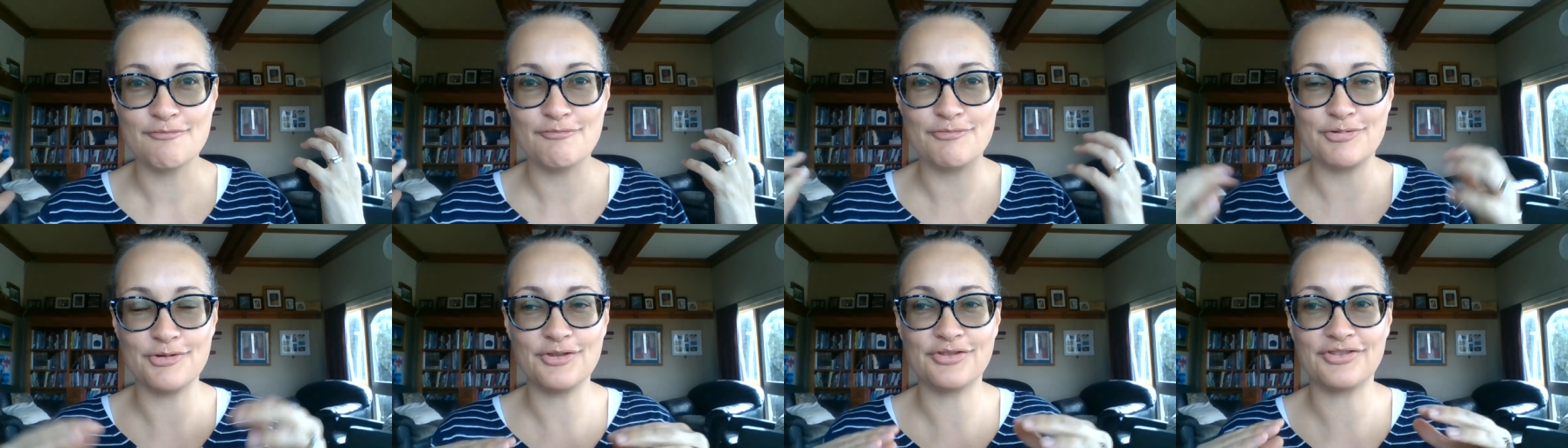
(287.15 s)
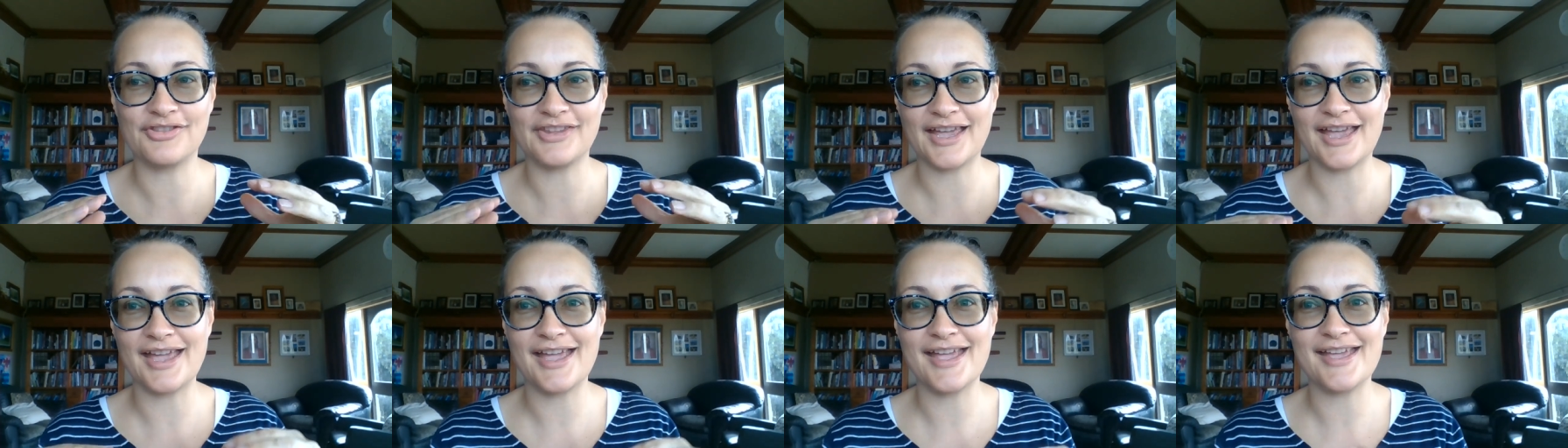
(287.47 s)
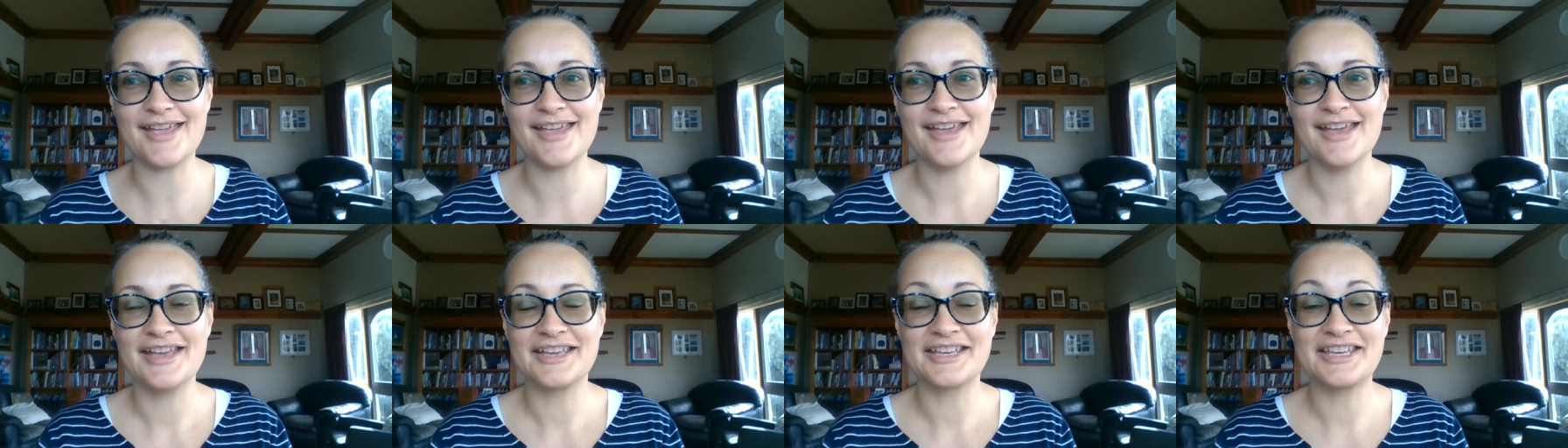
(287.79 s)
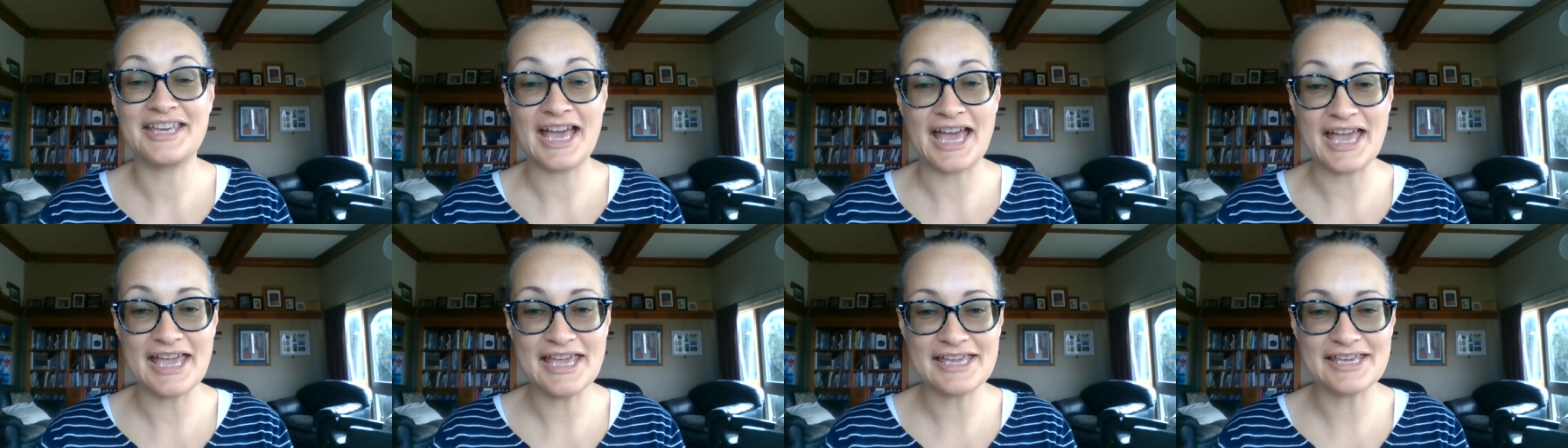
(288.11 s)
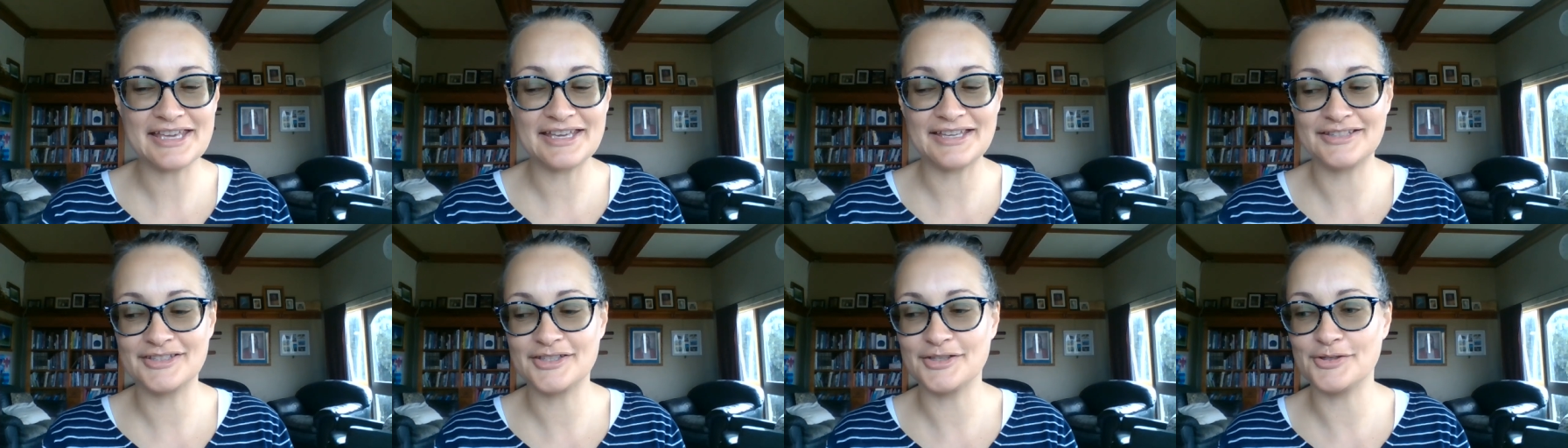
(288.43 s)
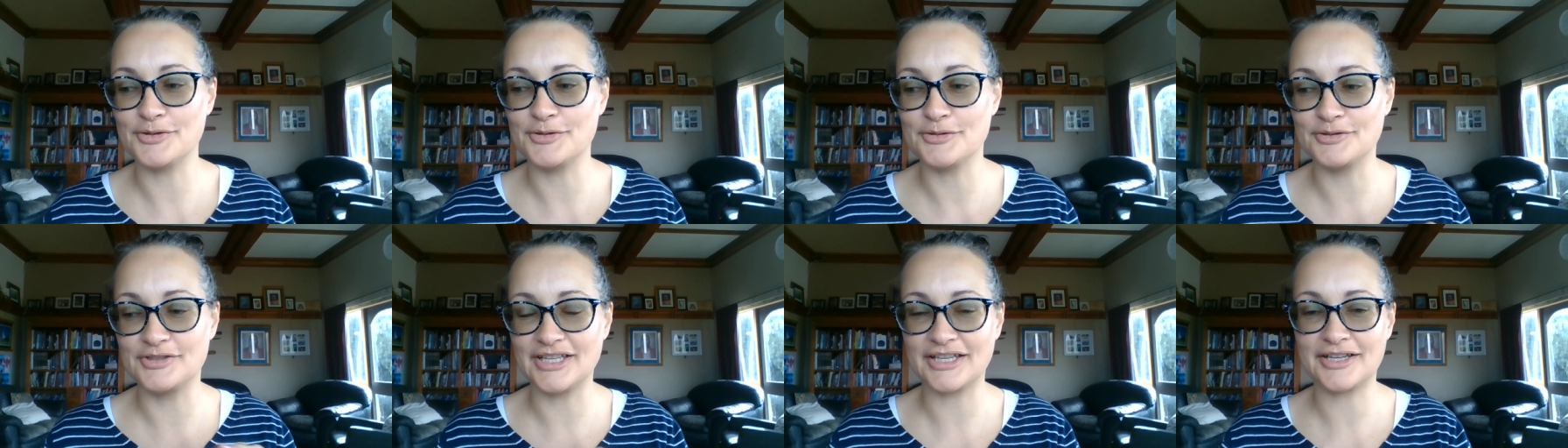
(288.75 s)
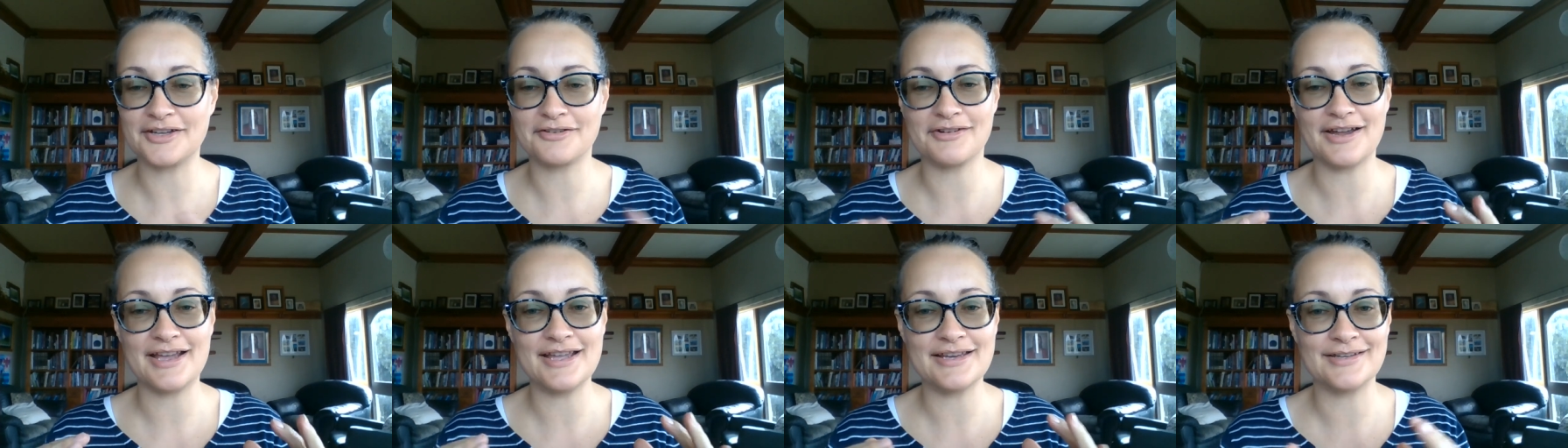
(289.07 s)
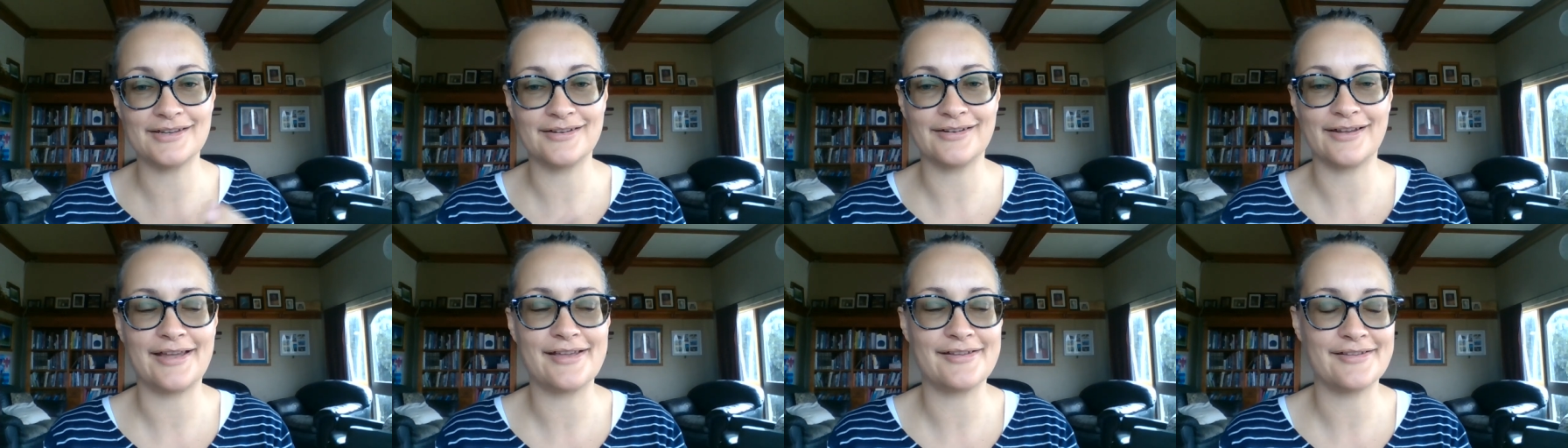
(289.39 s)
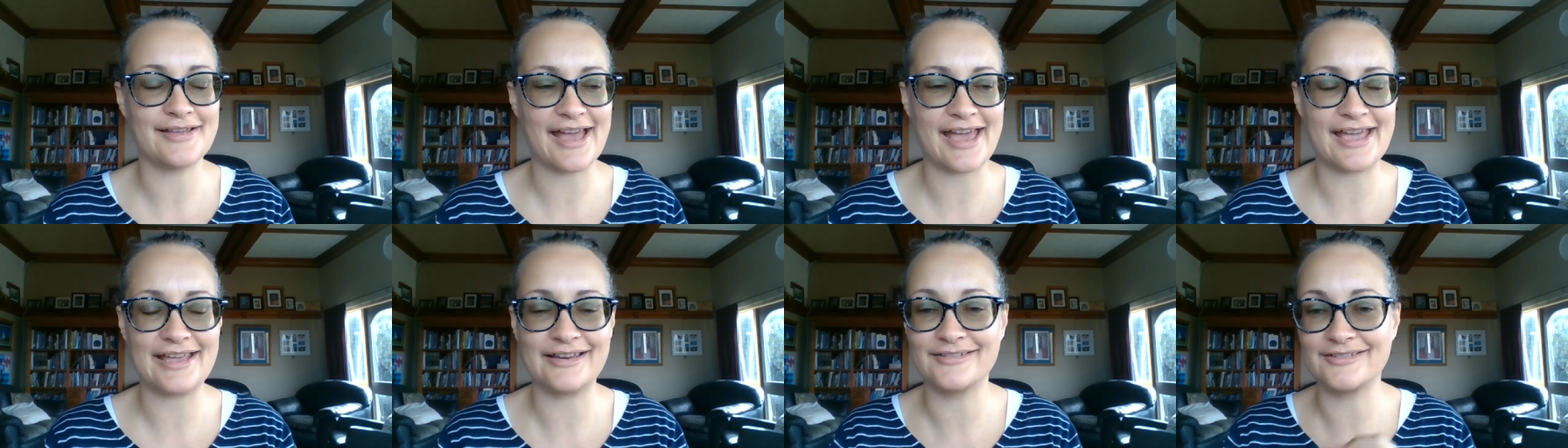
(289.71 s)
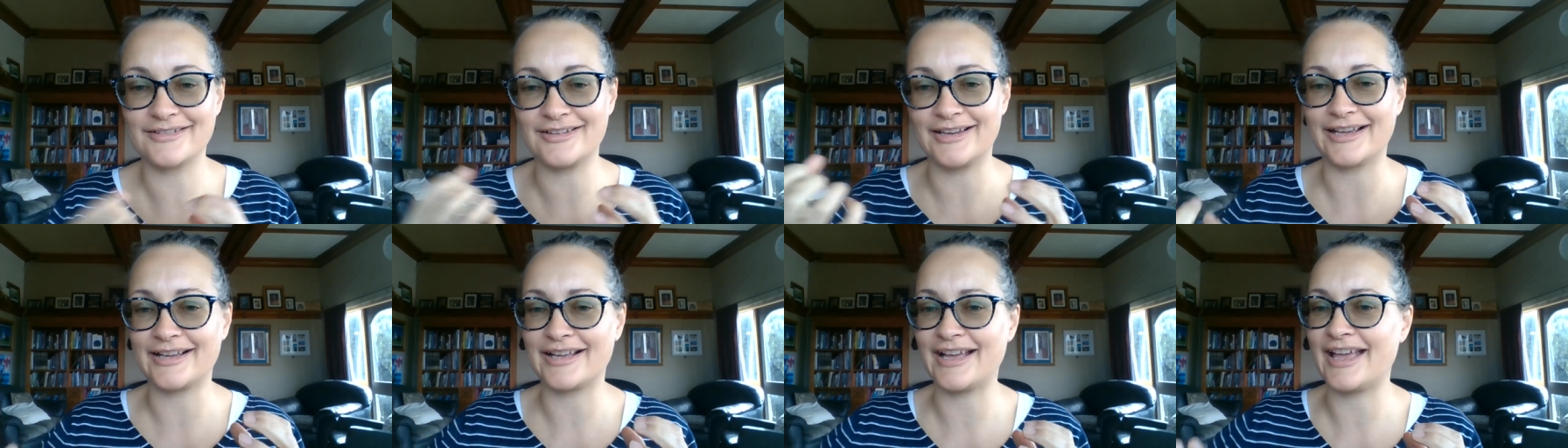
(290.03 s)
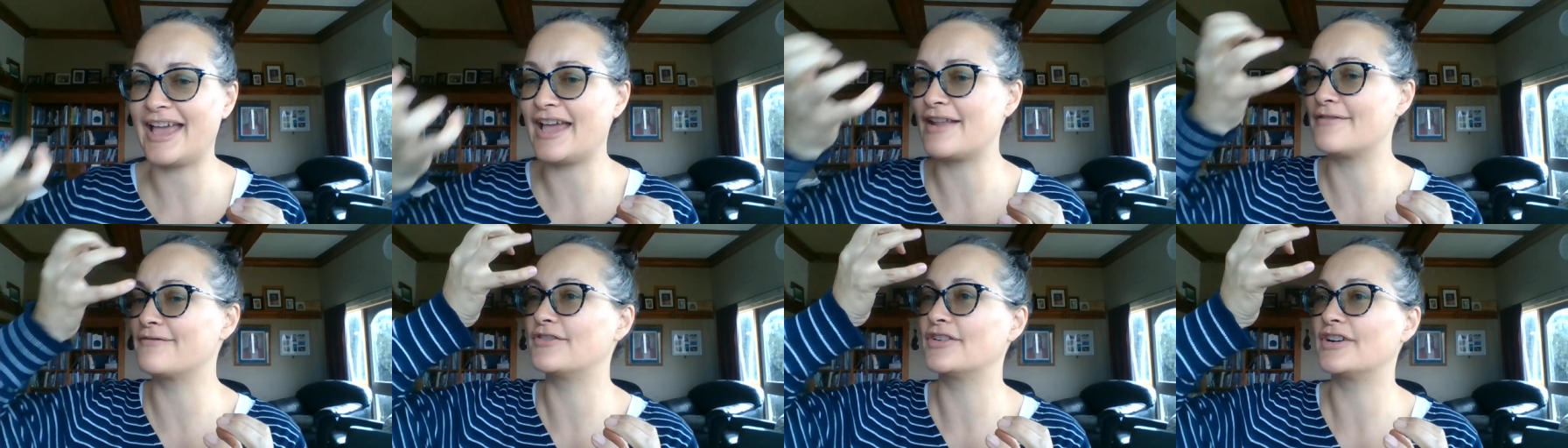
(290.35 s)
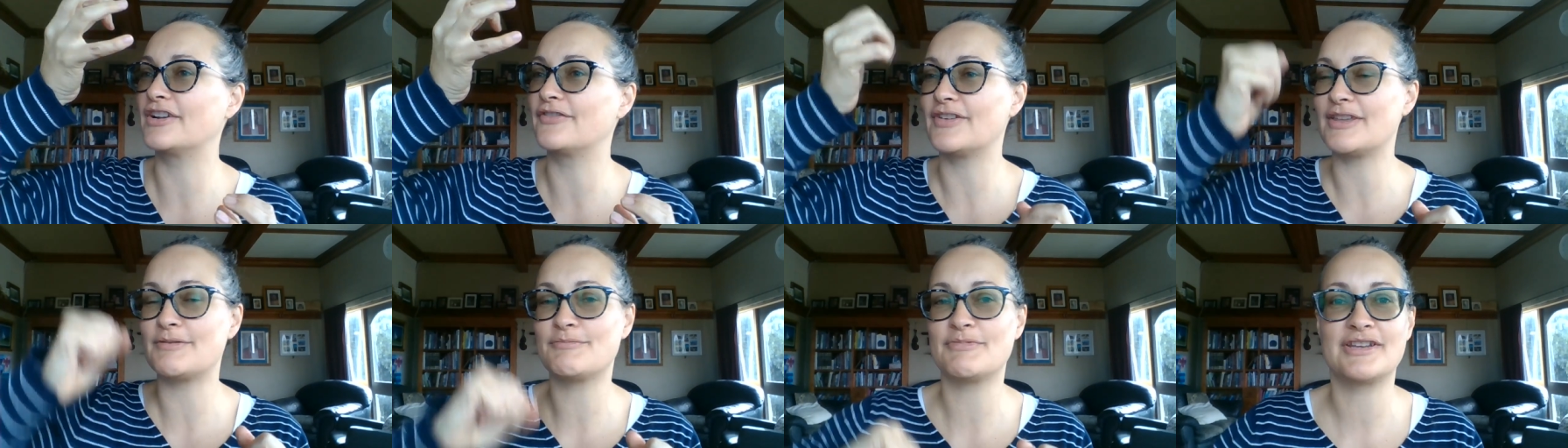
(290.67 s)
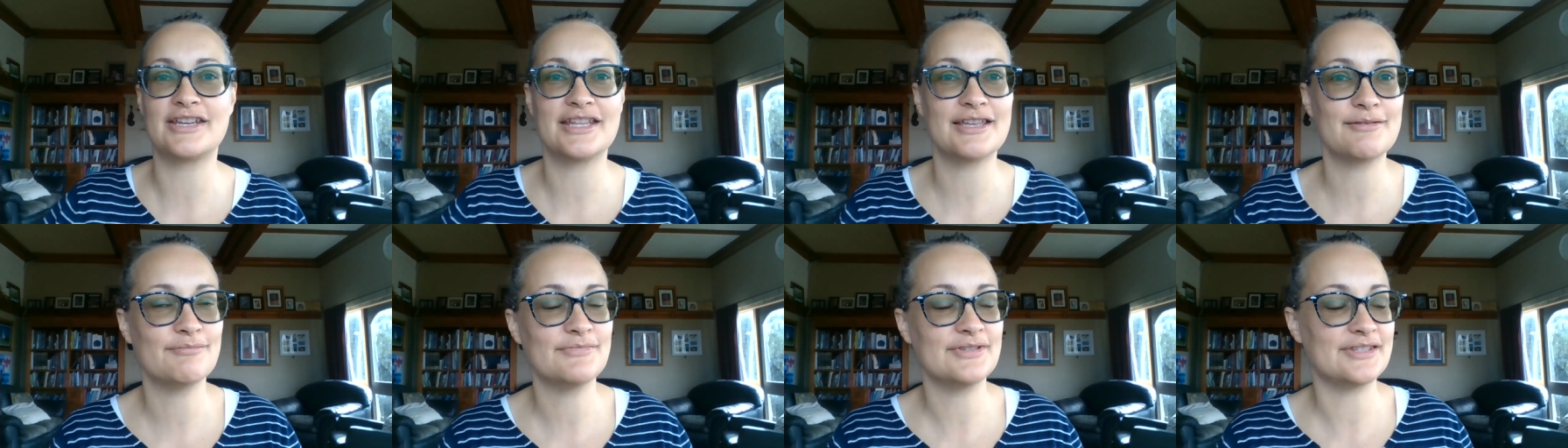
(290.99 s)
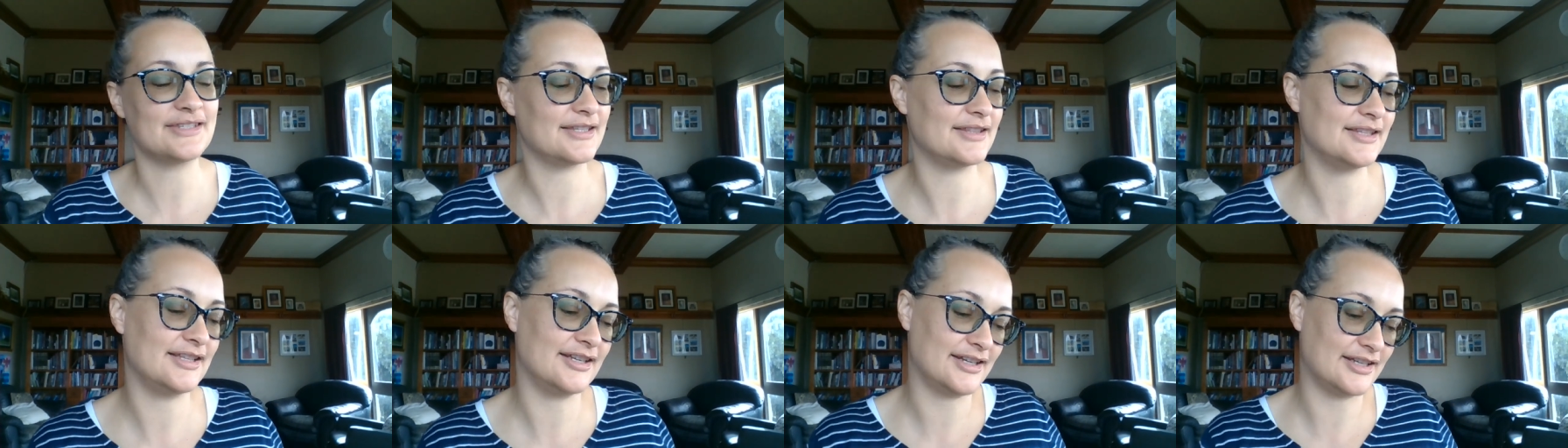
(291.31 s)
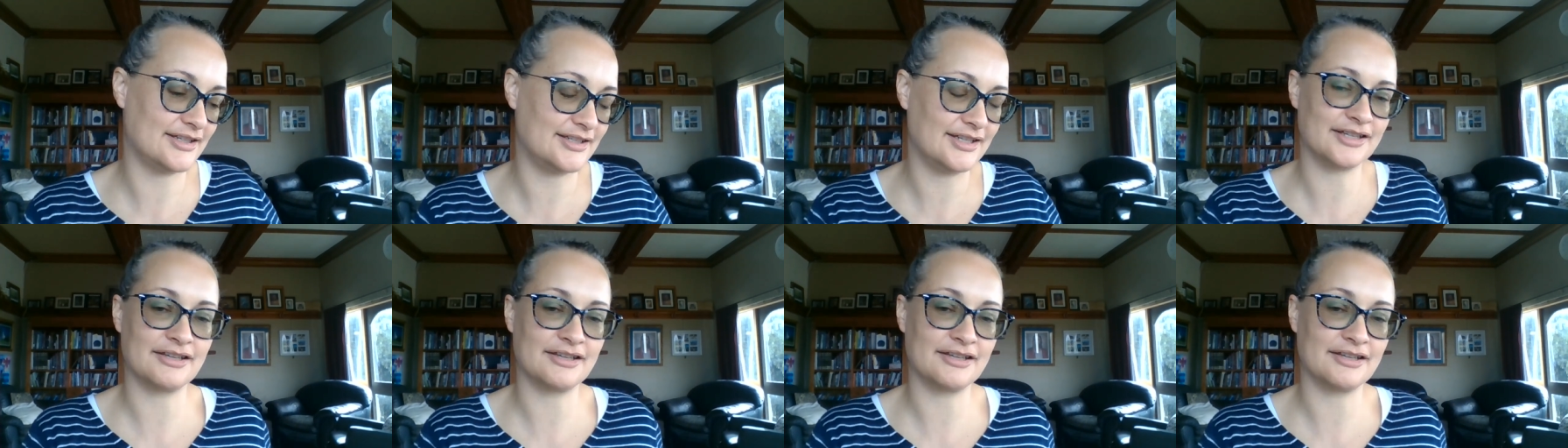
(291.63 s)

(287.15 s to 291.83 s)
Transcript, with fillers: birthday cake to decorate and I ate like a handful of M&Ms and then I